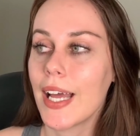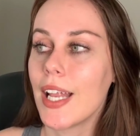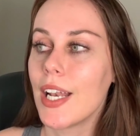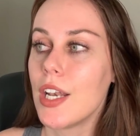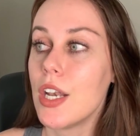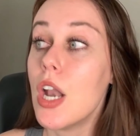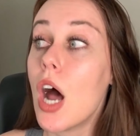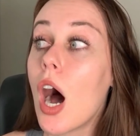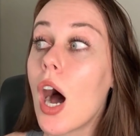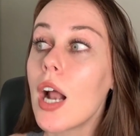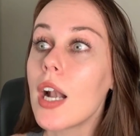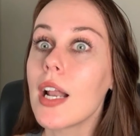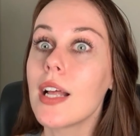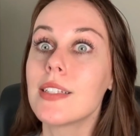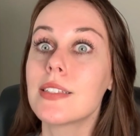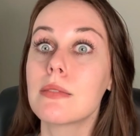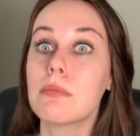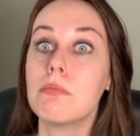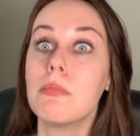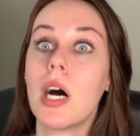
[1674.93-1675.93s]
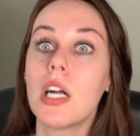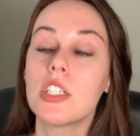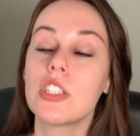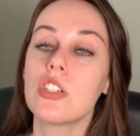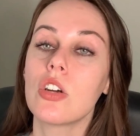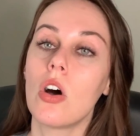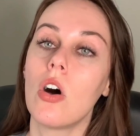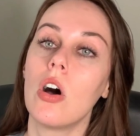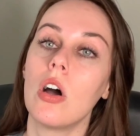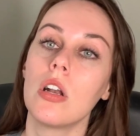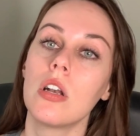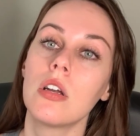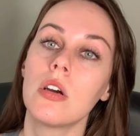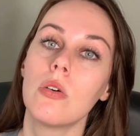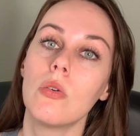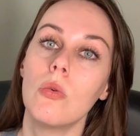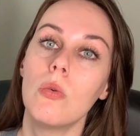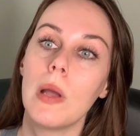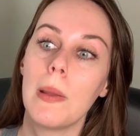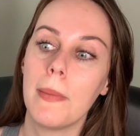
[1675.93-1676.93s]
not as much on
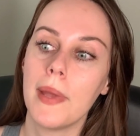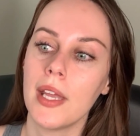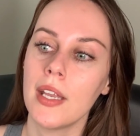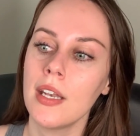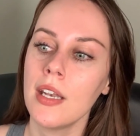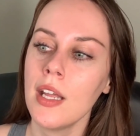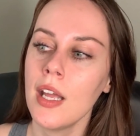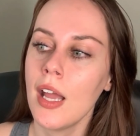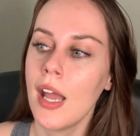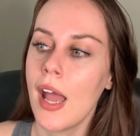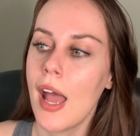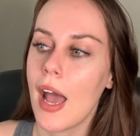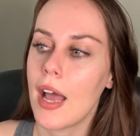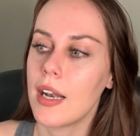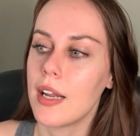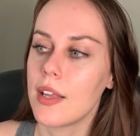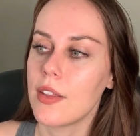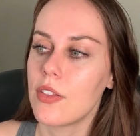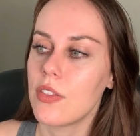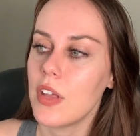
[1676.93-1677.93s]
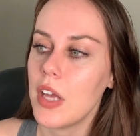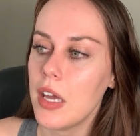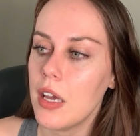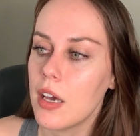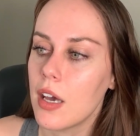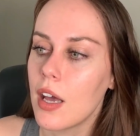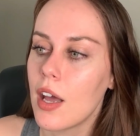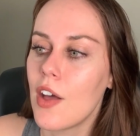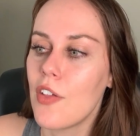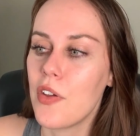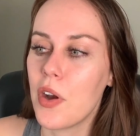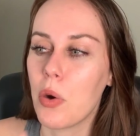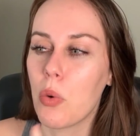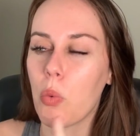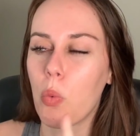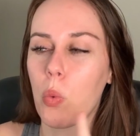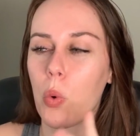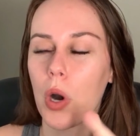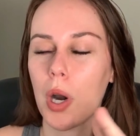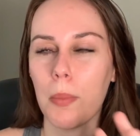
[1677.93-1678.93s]
women. And I think there
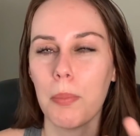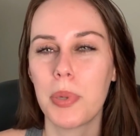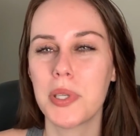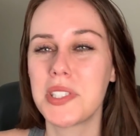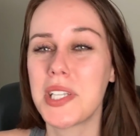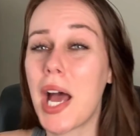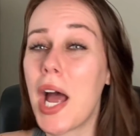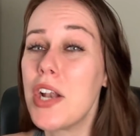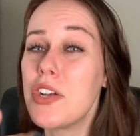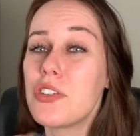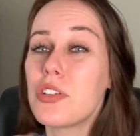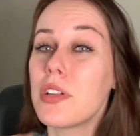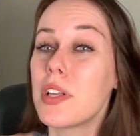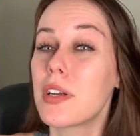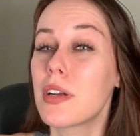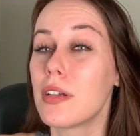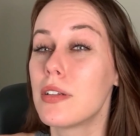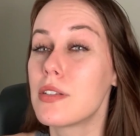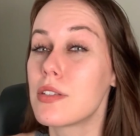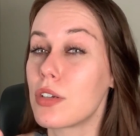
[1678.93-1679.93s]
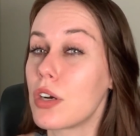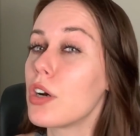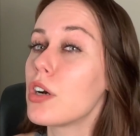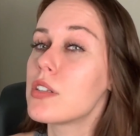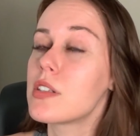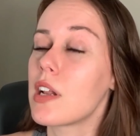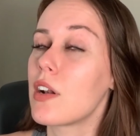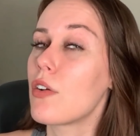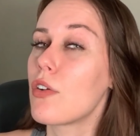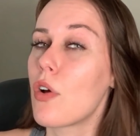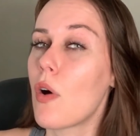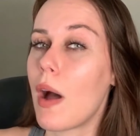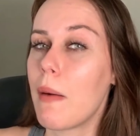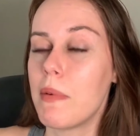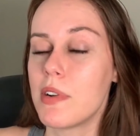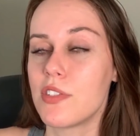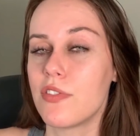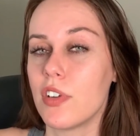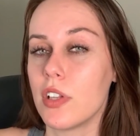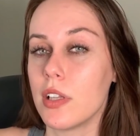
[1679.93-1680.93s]
were potentially concerns, I don't know how
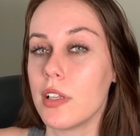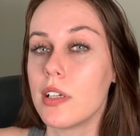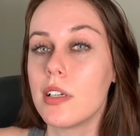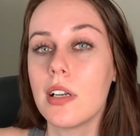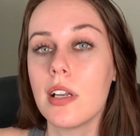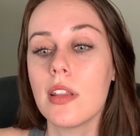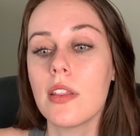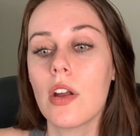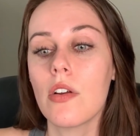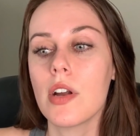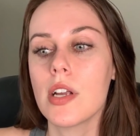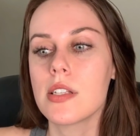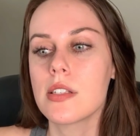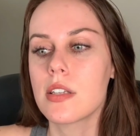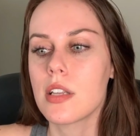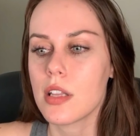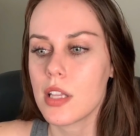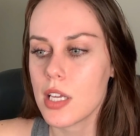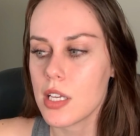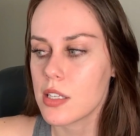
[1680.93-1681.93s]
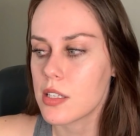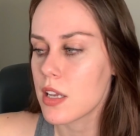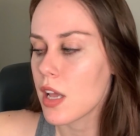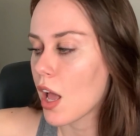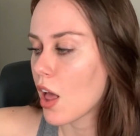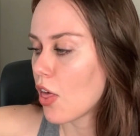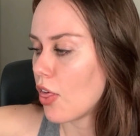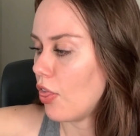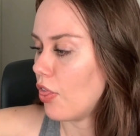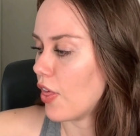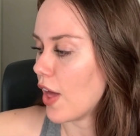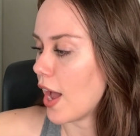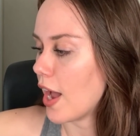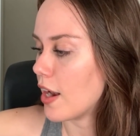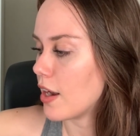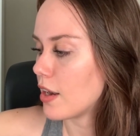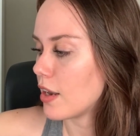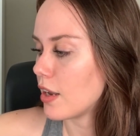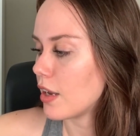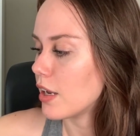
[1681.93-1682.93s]
much validity there is to these,
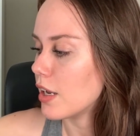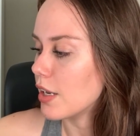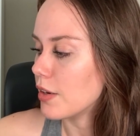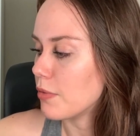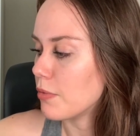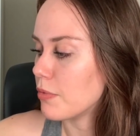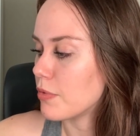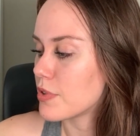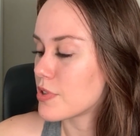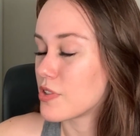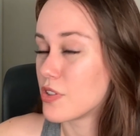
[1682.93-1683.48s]
that it's